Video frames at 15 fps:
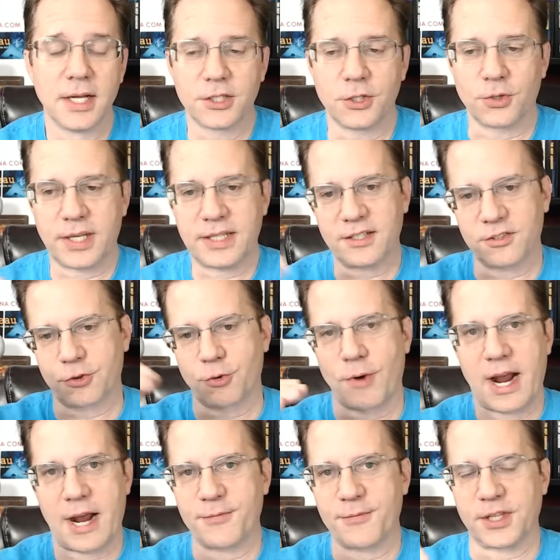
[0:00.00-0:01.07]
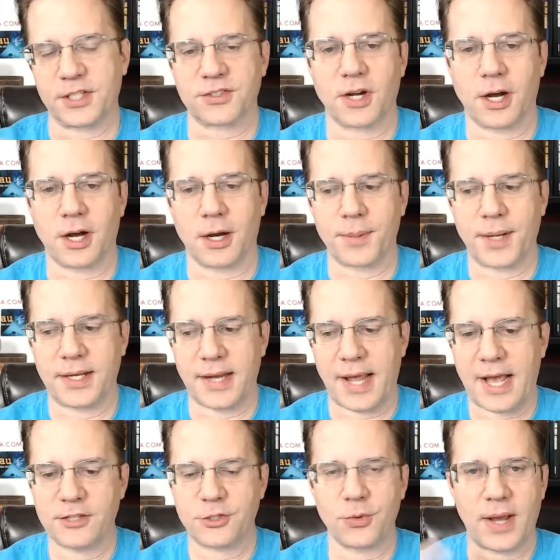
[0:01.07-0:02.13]
You'll get this graph at the top, and
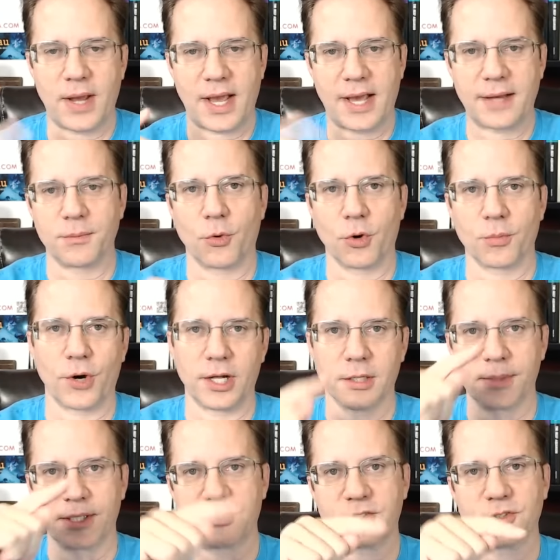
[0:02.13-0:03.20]
as you add more and more elements,